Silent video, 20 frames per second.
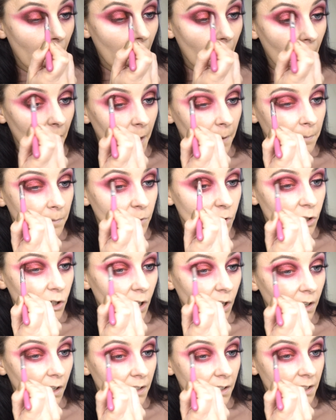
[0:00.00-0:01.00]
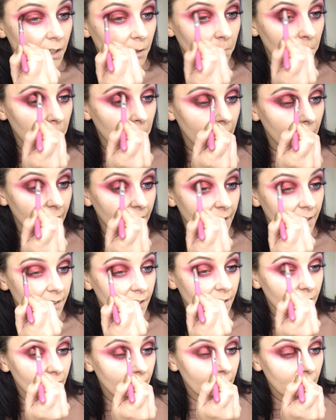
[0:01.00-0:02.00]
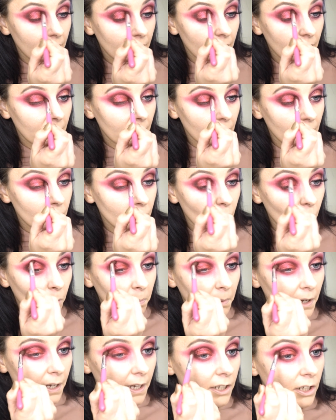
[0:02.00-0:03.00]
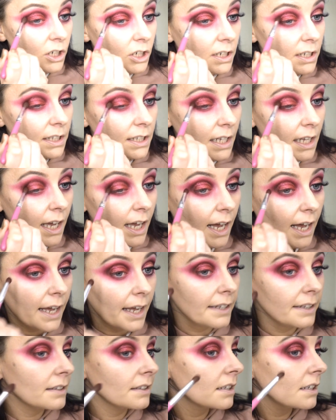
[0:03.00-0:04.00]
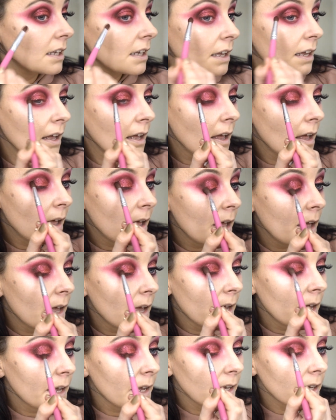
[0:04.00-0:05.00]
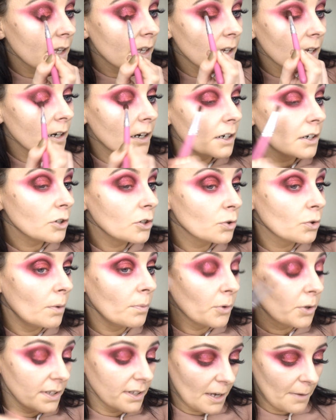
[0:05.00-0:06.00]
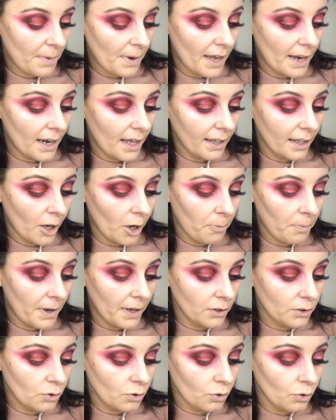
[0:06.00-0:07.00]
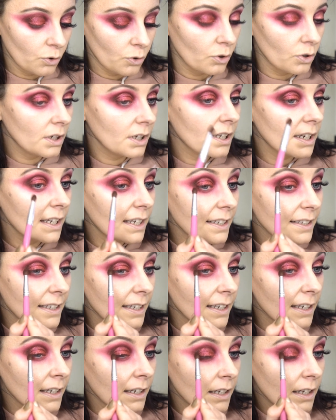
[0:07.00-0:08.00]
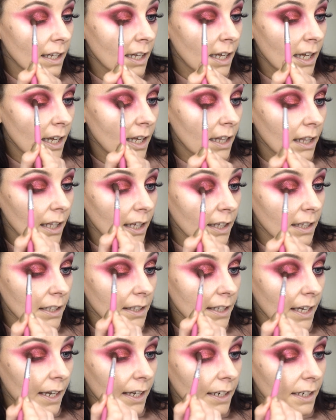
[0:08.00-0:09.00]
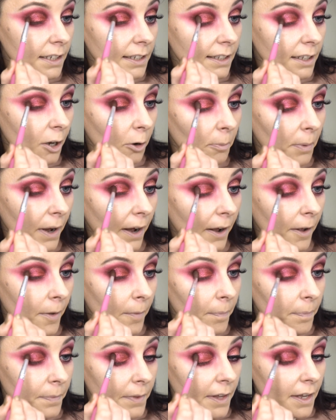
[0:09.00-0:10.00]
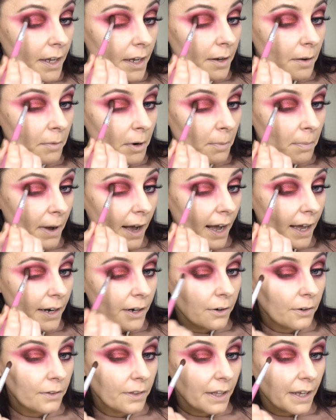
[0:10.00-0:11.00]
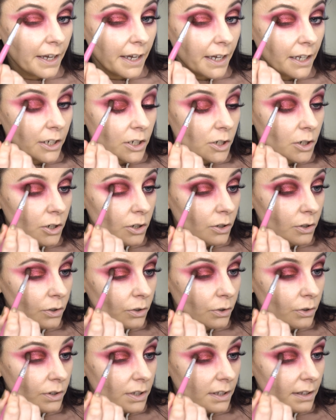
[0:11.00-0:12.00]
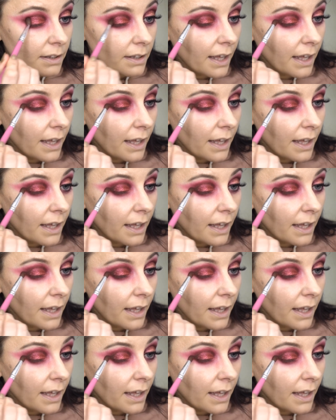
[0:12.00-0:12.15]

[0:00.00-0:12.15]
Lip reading: and I'm just blending top edges and here. So I'm going to dip it in a little bit to Crazy, like the tiniest little bit, and we're patting it on the edge using